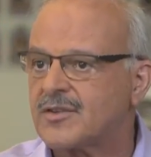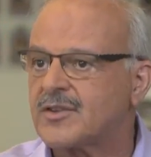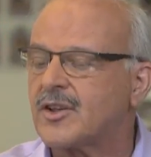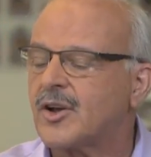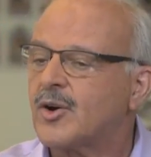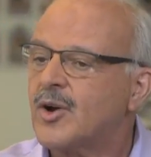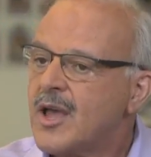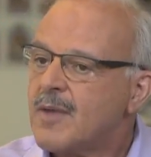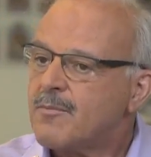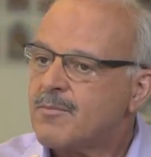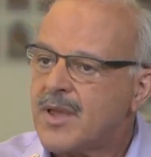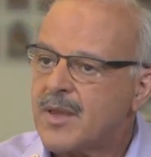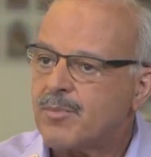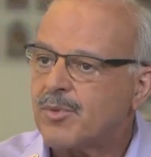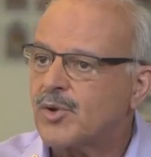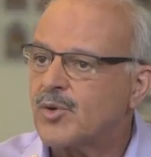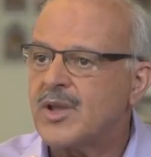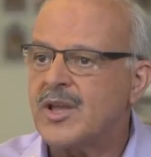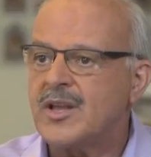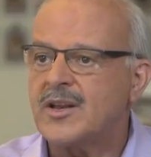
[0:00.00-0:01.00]
So
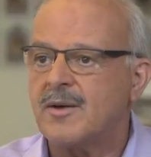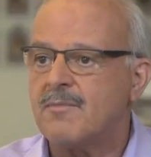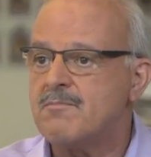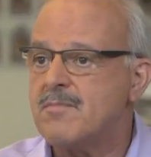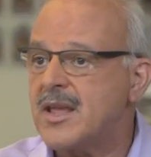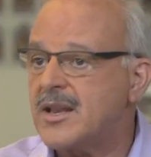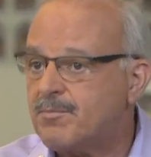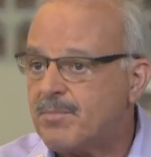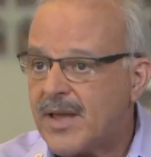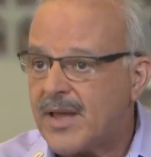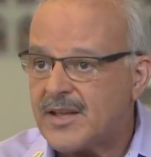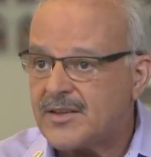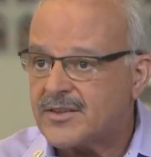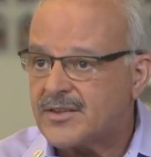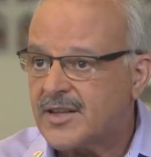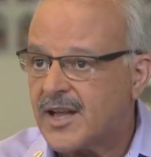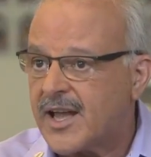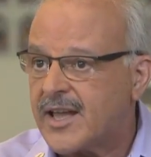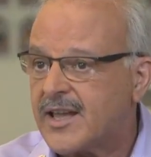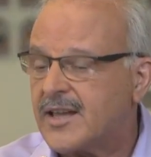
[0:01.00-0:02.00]
people who eat a
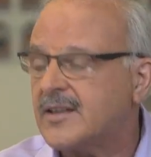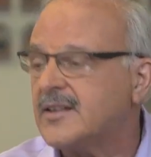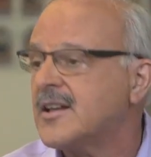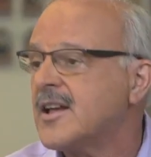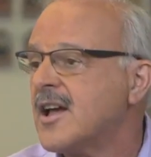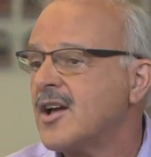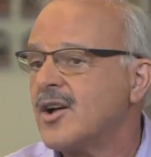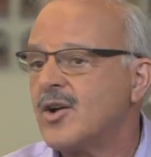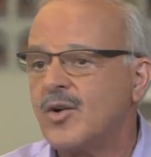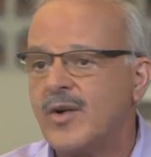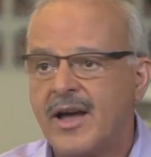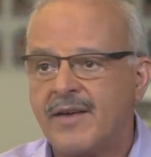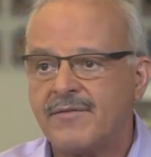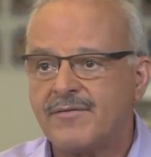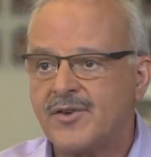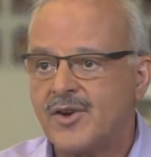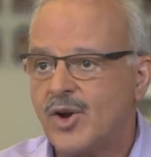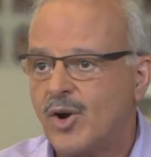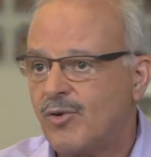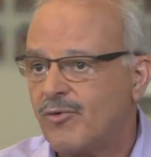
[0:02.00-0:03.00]
meat-based diet, who
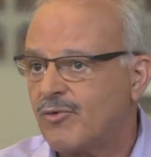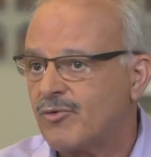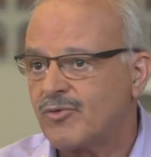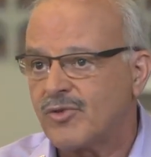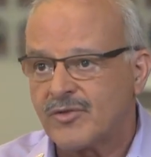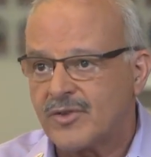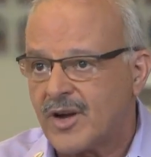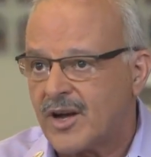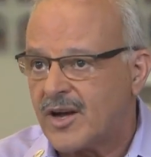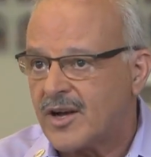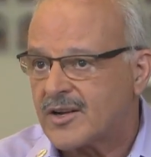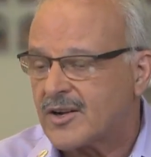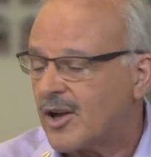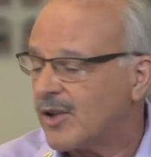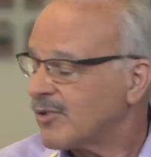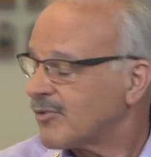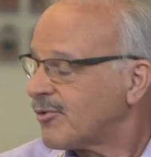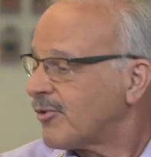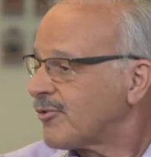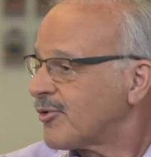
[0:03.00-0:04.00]
have no
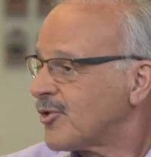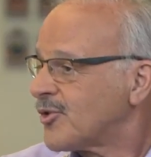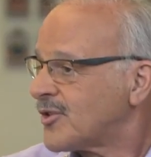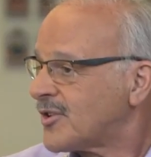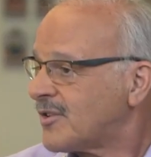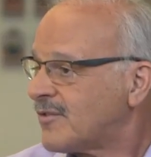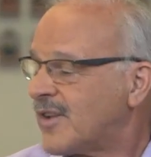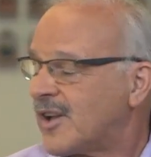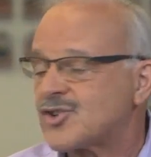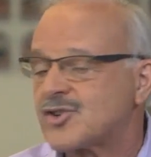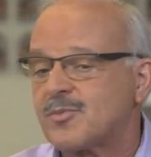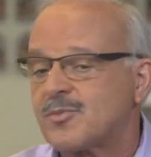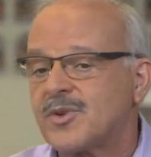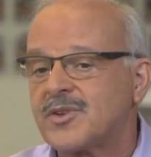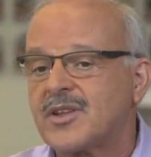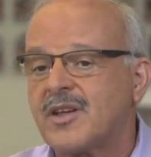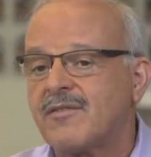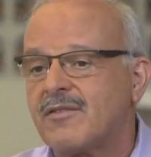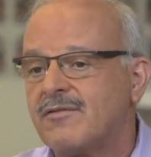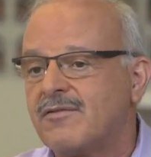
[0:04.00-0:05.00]
colorful fruits and
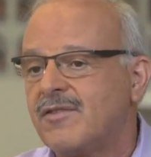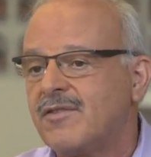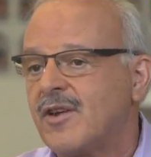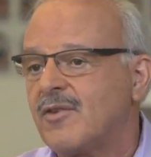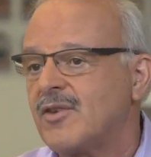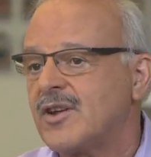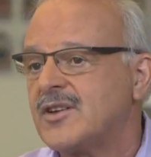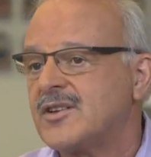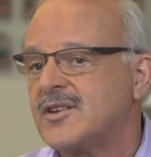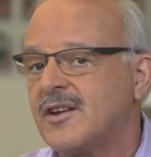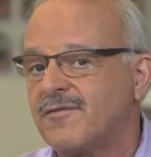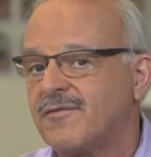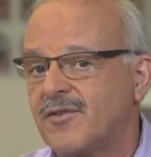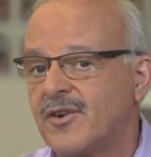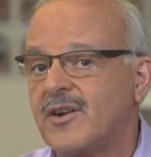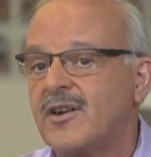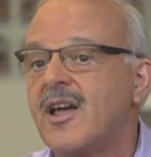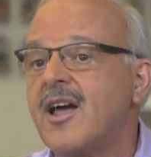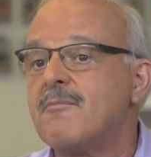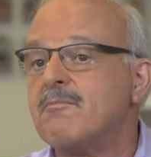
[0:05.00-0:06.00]
vegetables have a very
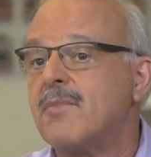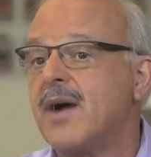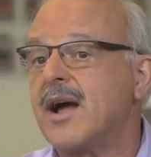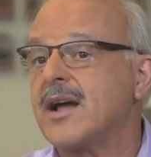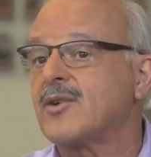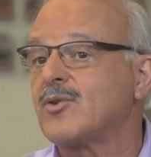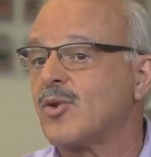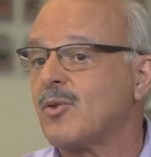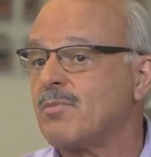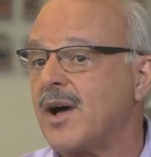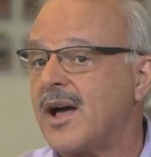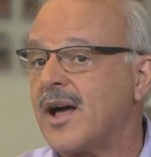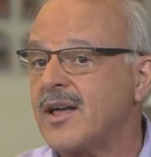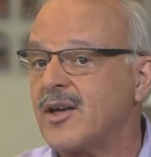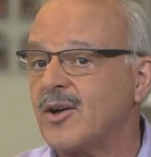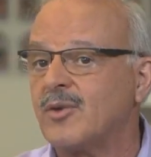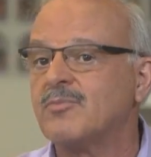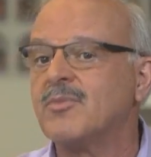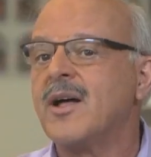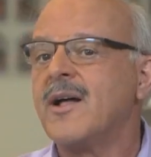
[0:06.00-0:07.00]
different
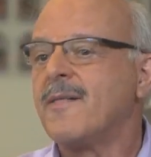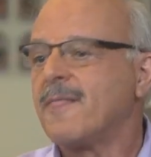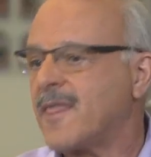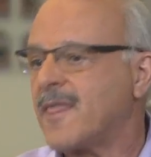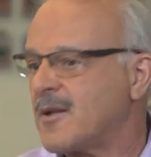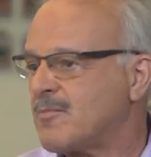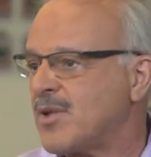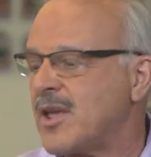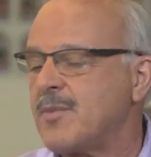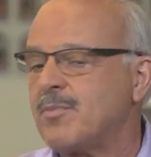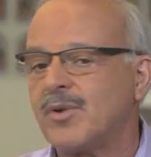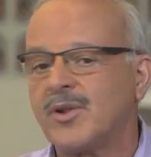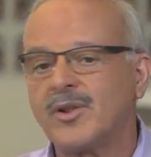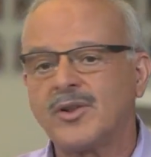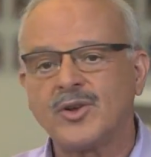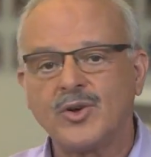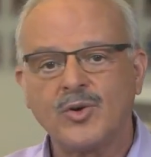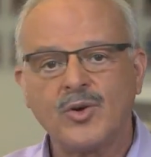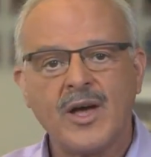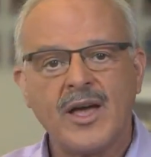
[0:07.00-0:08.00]
microbiome than people
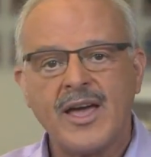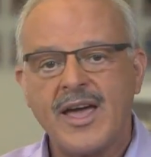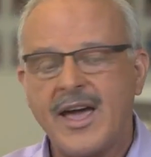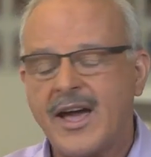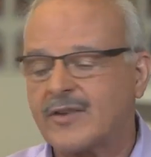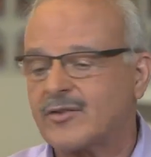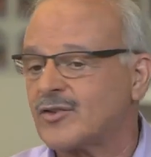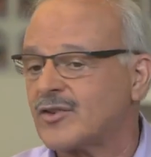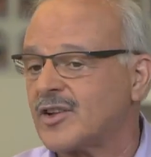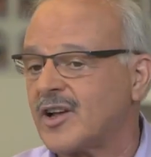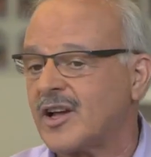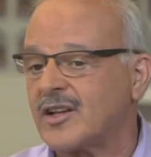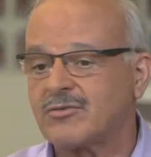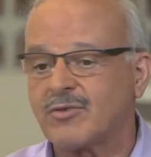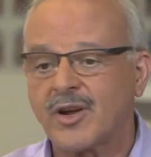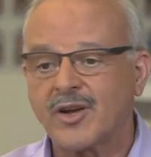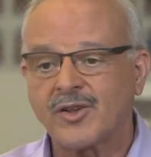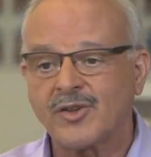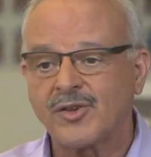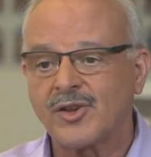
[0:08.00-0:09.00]
who exercise
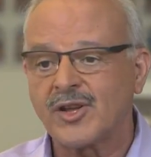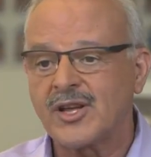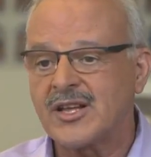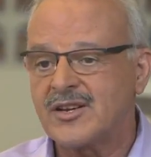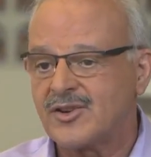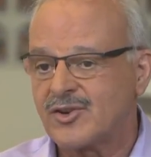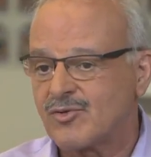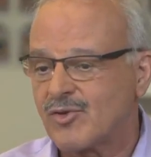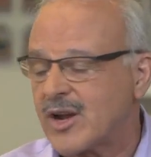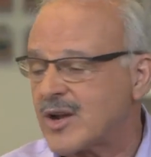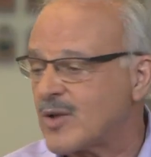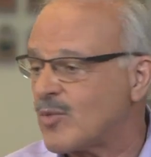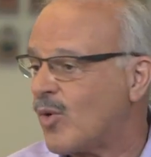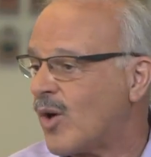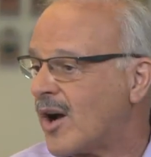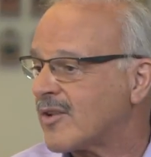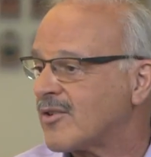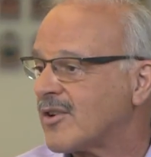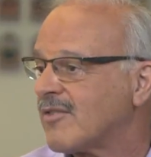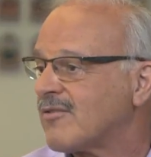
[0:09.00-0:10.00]
regularly, drink
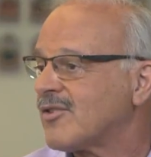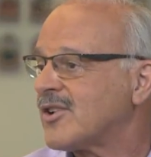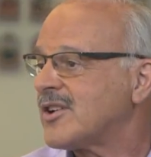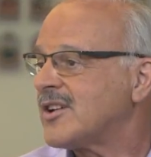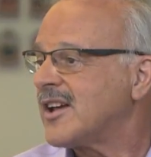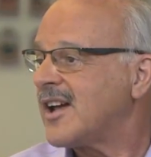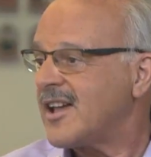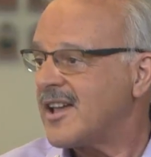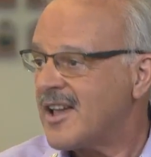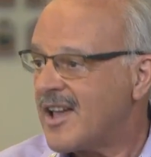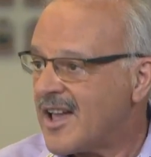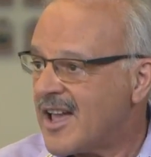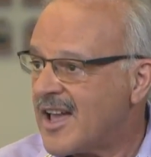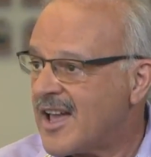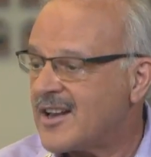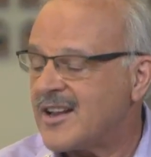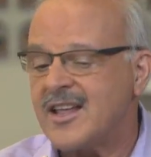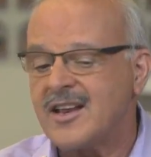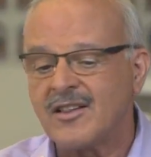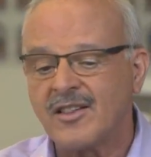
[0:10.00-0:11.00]
water every day,
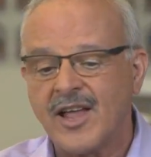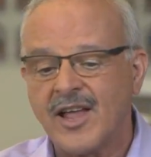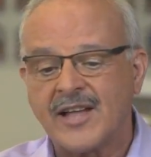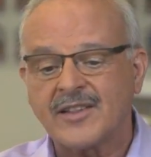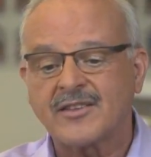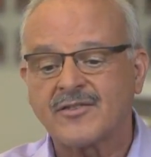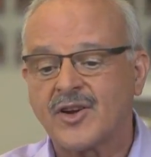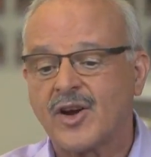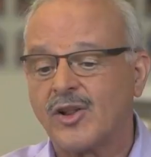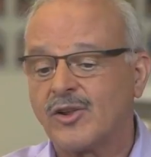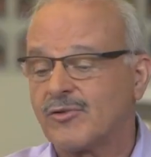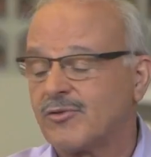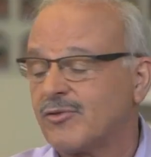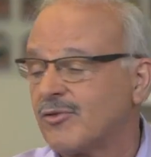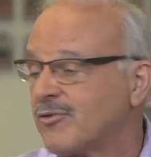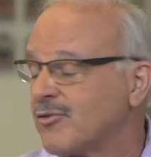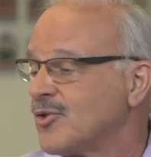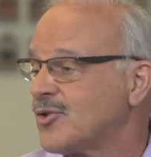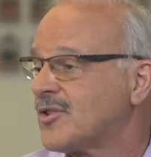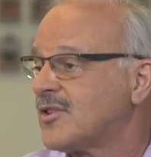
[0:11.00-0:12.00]
and eat lots of
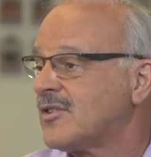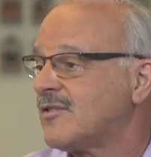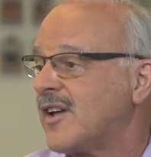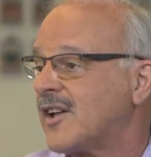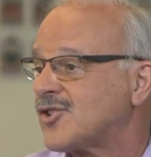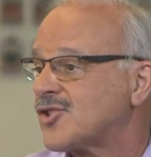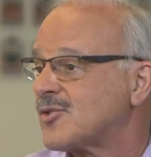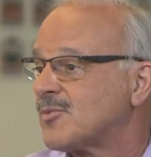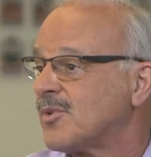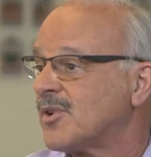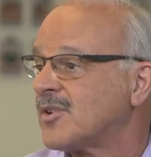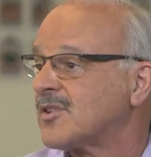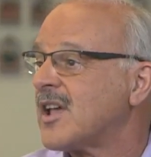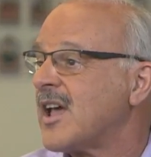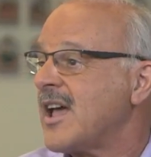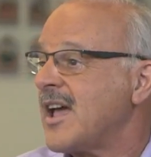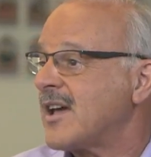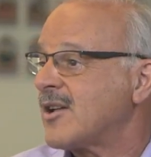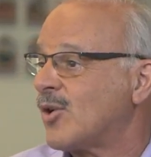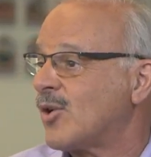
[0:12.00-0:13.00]
colorful fruits and vegetables
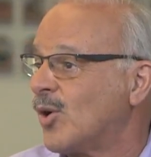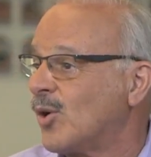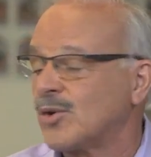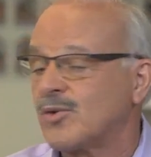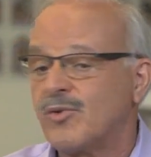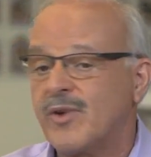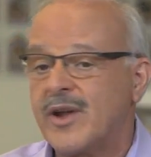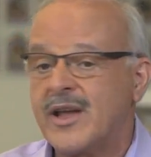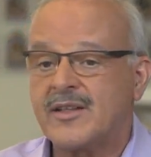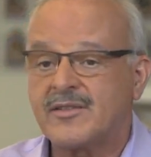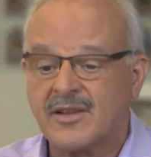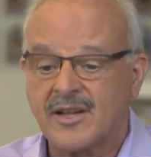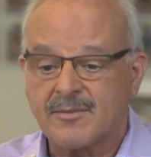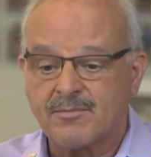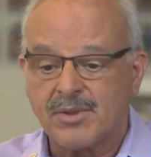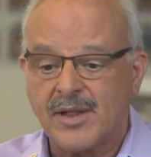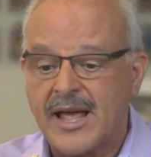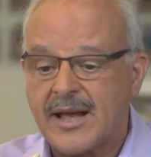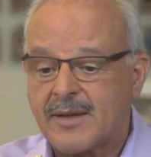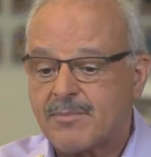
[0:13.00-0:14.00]
and whole grains
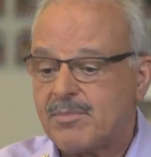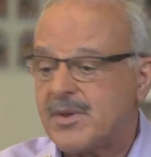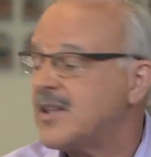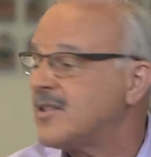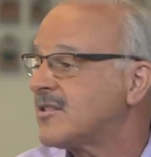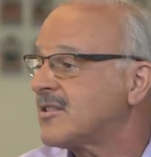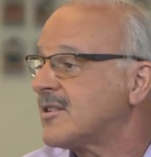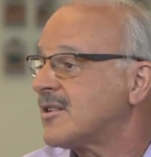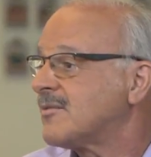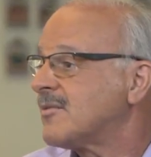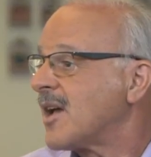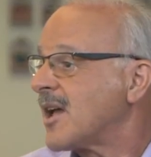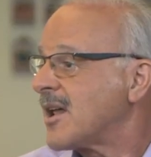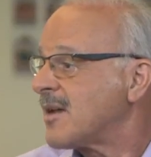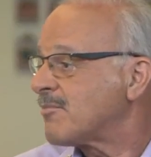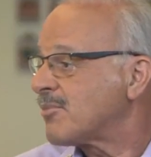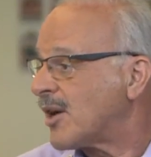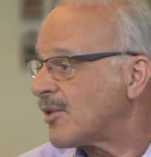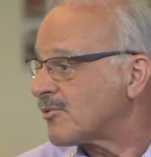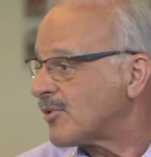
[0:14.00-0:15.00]
like black beans and
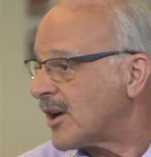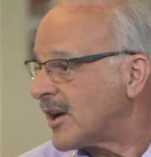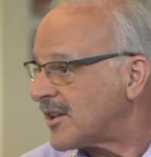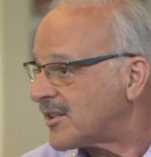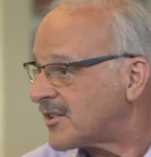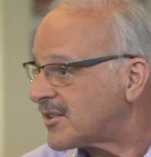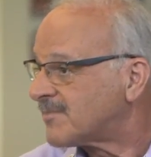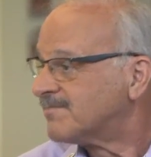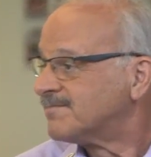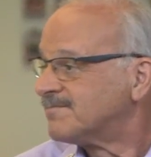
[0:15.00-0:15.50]
brown rice.